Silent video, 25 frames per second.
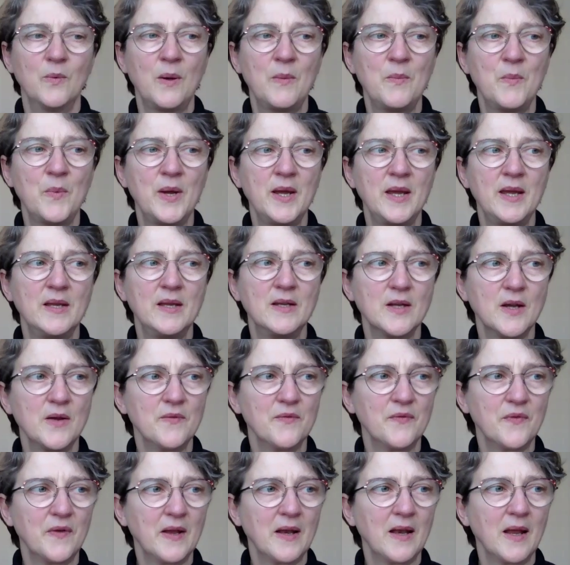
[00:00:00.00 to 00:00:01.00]
when we
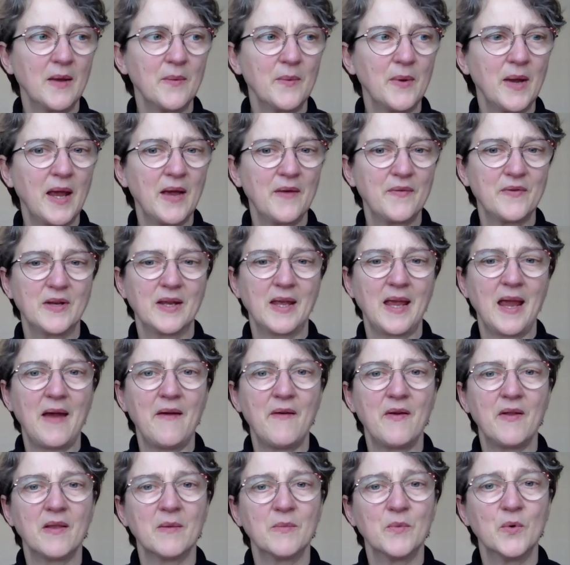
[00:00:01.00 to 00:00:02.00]
don't feel like we have to
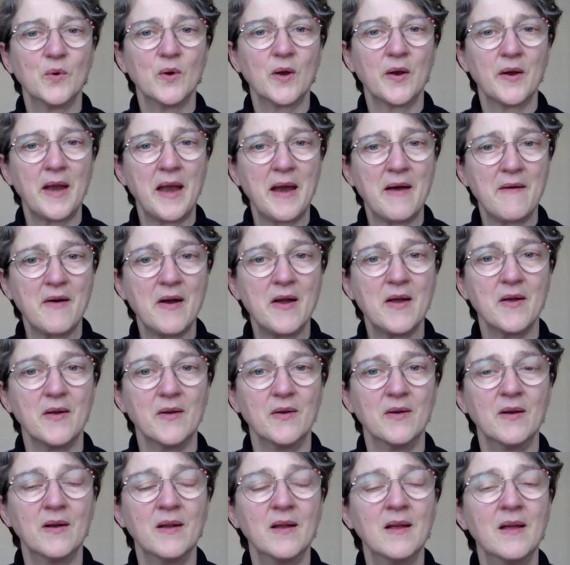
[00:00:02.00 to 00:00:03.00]
carry them all on our
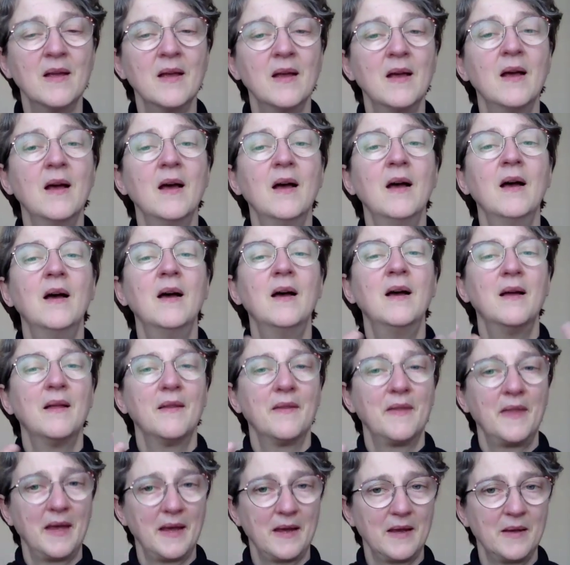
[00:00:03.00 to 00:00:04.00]
own,
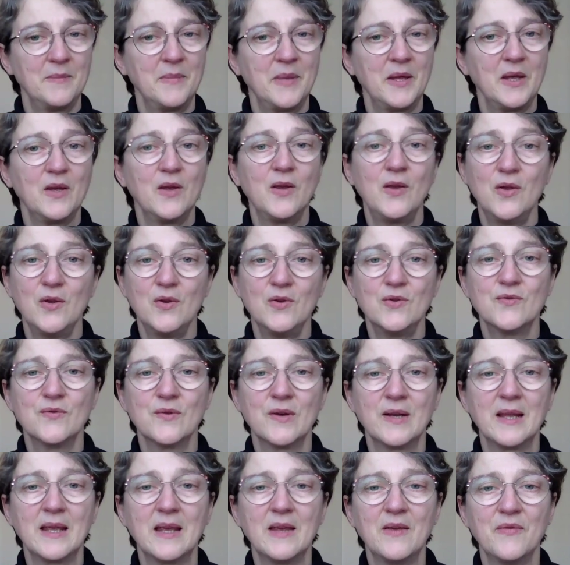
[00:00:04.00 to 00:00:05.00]
that can be a huge
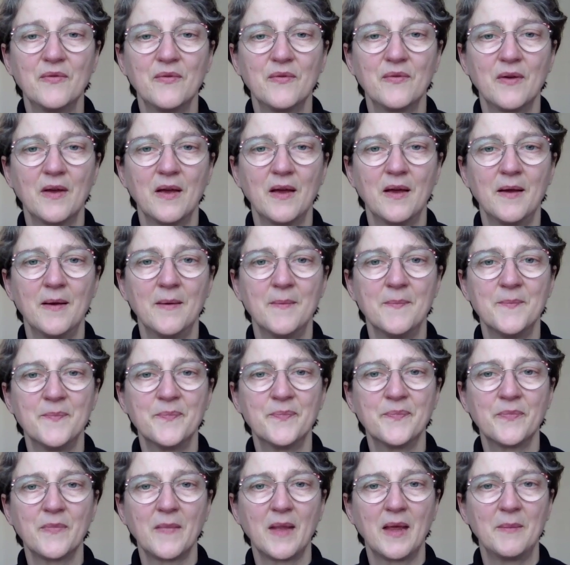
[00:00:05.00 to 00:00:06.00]
relief
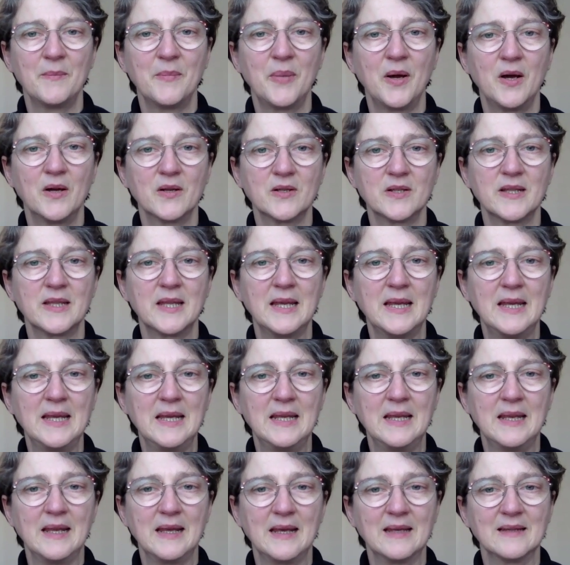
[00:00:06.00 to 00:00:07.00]
and part of the
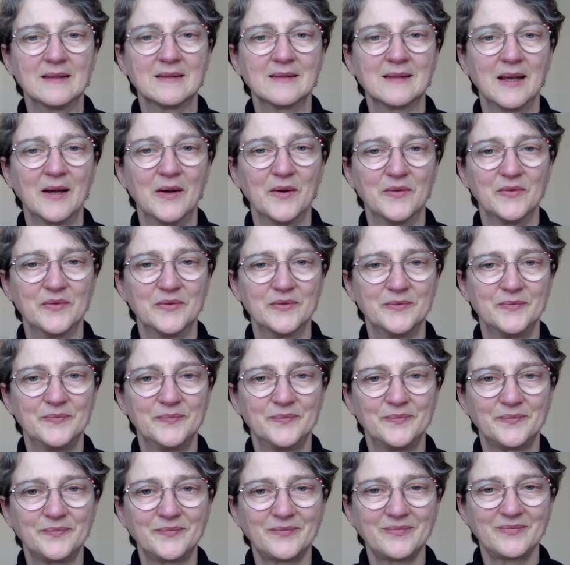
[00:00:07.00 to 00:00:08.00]
healing itself.
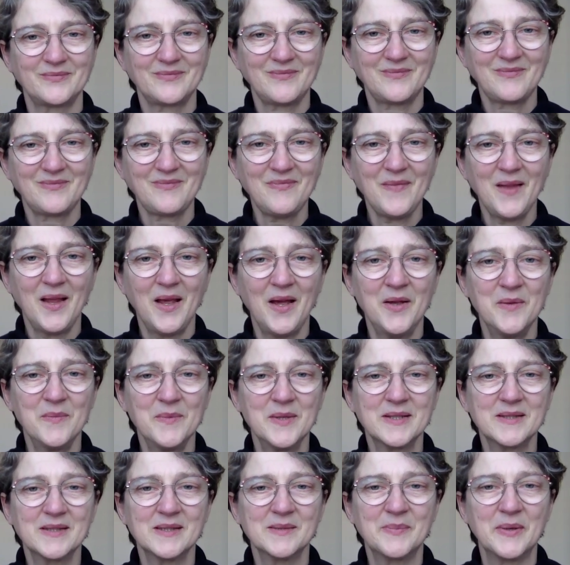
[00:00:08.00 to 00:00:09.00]
I hope
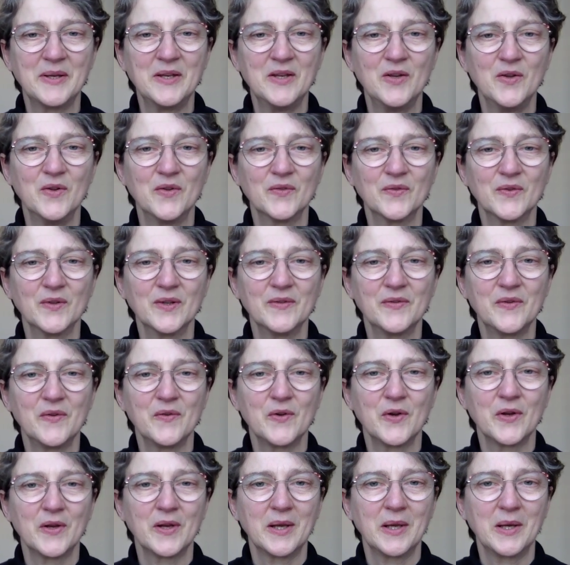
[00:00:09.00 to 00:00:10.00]
this has been useful. If
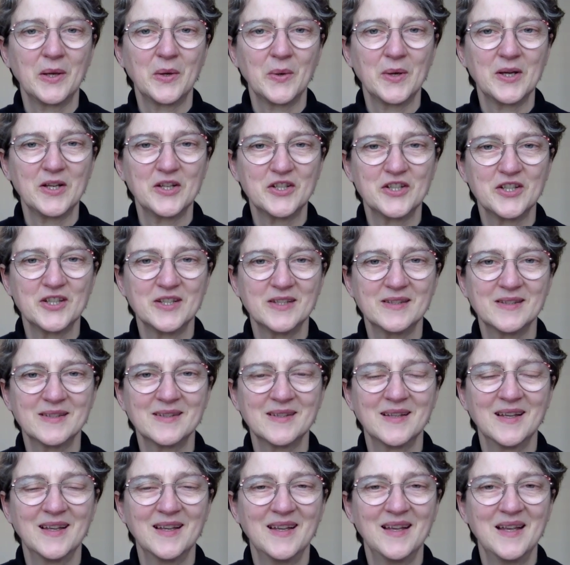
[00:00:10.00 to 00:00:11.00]
you've got any
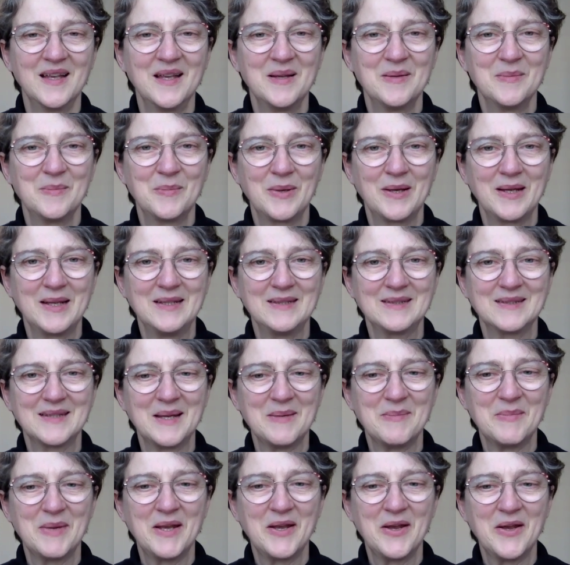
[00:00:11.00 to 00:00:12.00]
questions, please
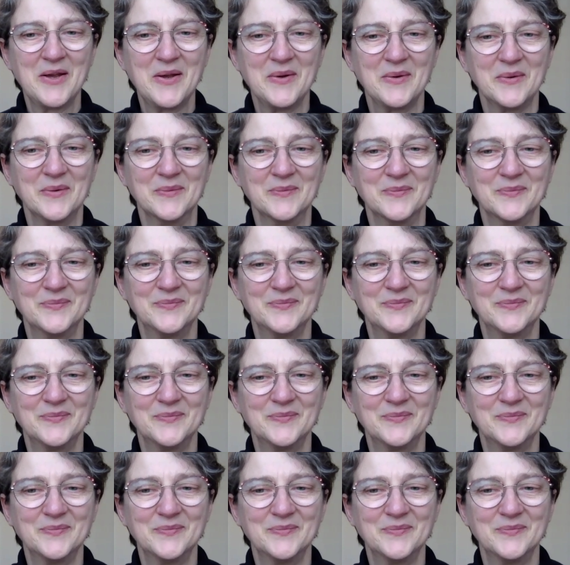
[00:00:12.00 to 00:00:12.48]
let me know.